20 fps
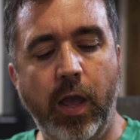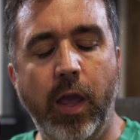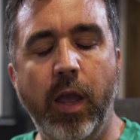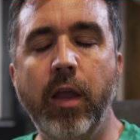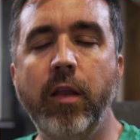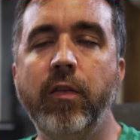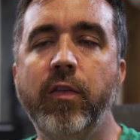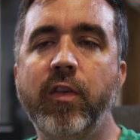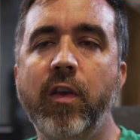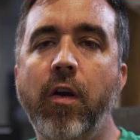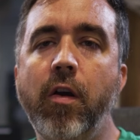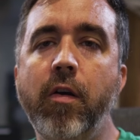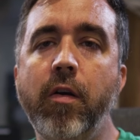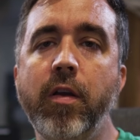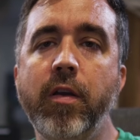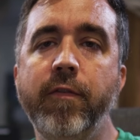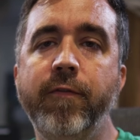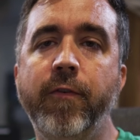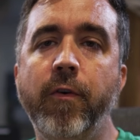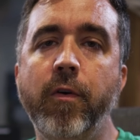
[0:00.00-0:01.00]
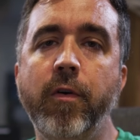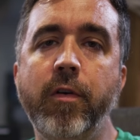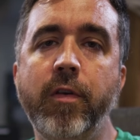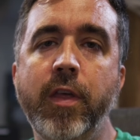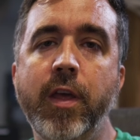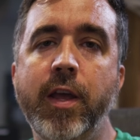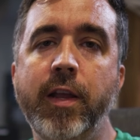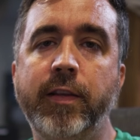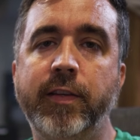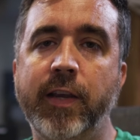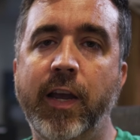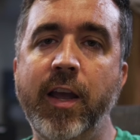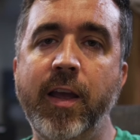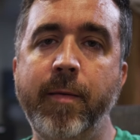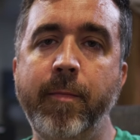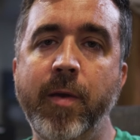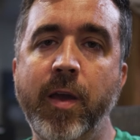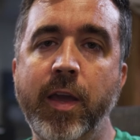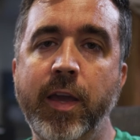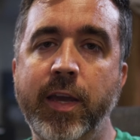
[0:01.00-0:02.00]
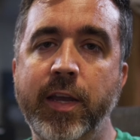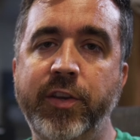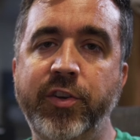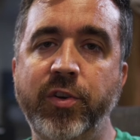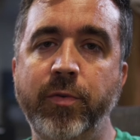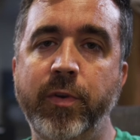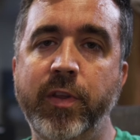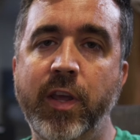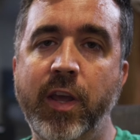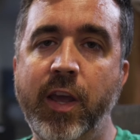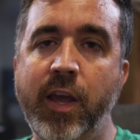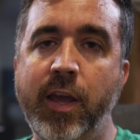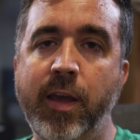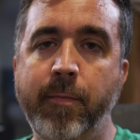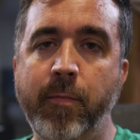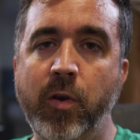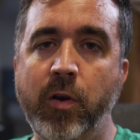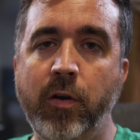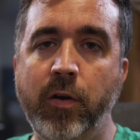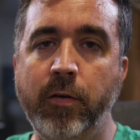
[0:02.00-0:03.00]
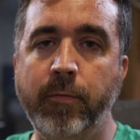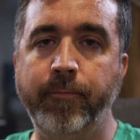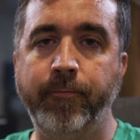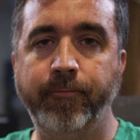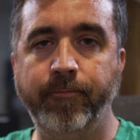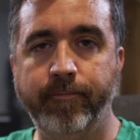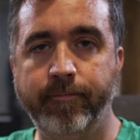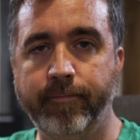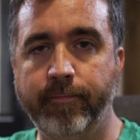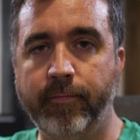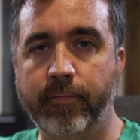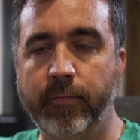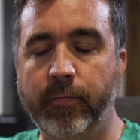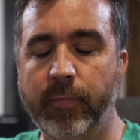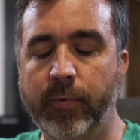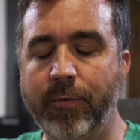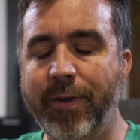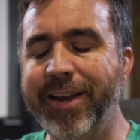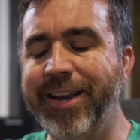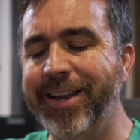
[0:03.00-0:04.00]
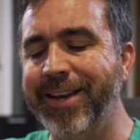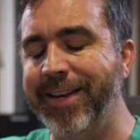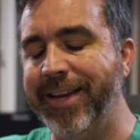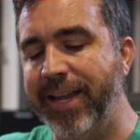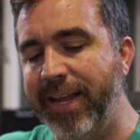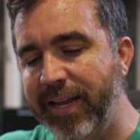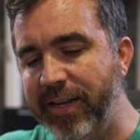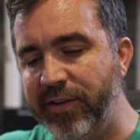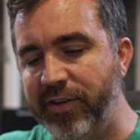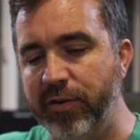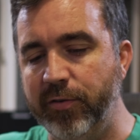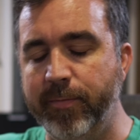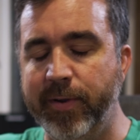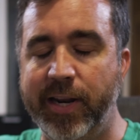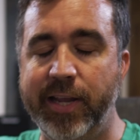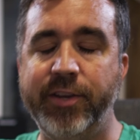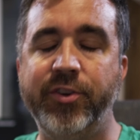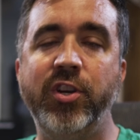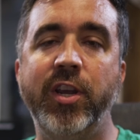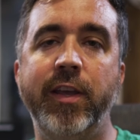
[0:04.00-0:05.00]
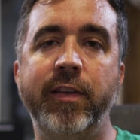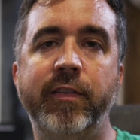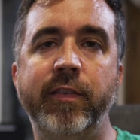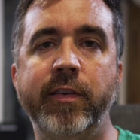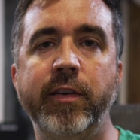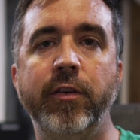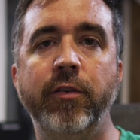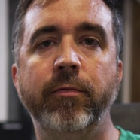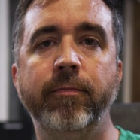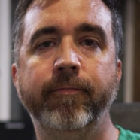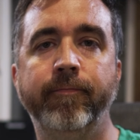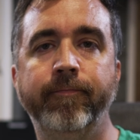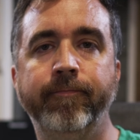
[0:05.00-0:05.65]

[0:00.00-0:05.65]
And sorry for that time I hit you with a hammer. Well, I didn't hit you, but I chased you.